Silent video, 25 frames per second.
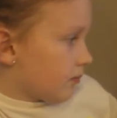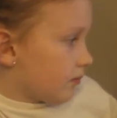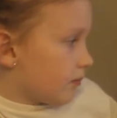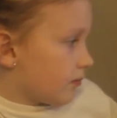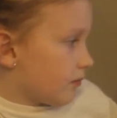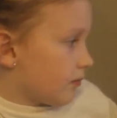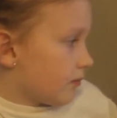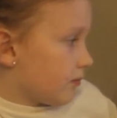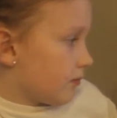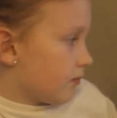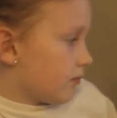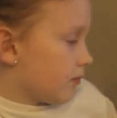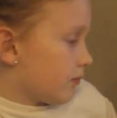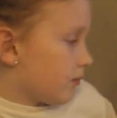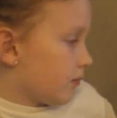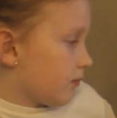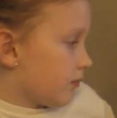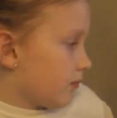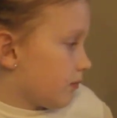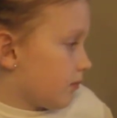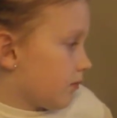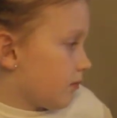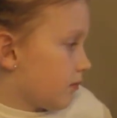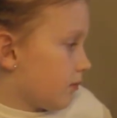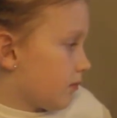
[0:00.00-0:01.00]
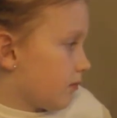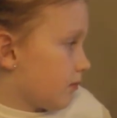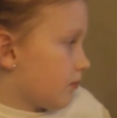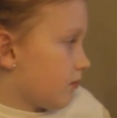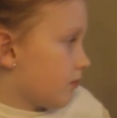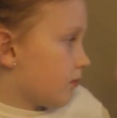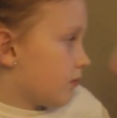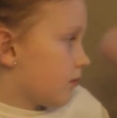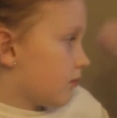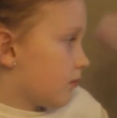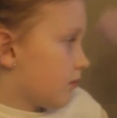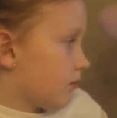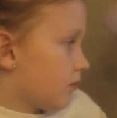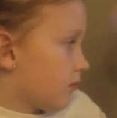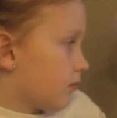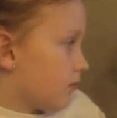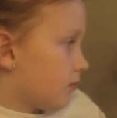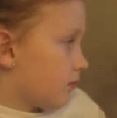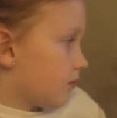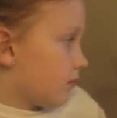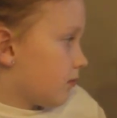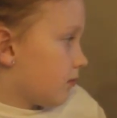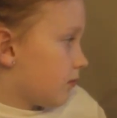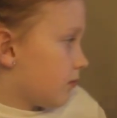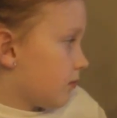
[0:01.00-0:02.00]

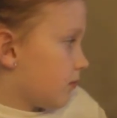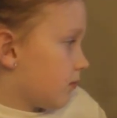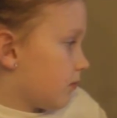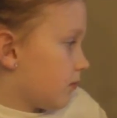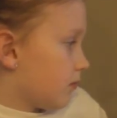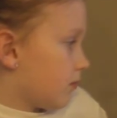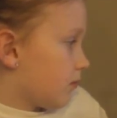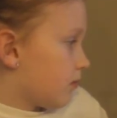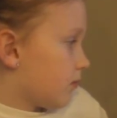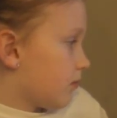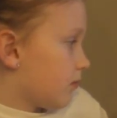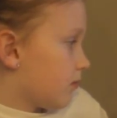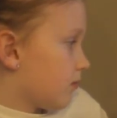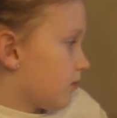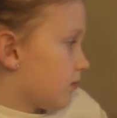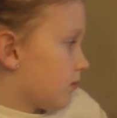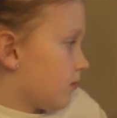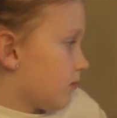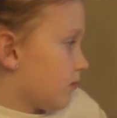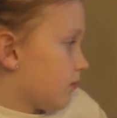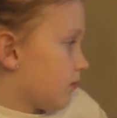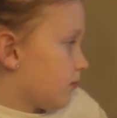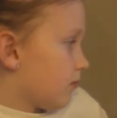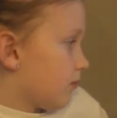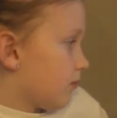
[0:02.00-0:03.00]
(silent)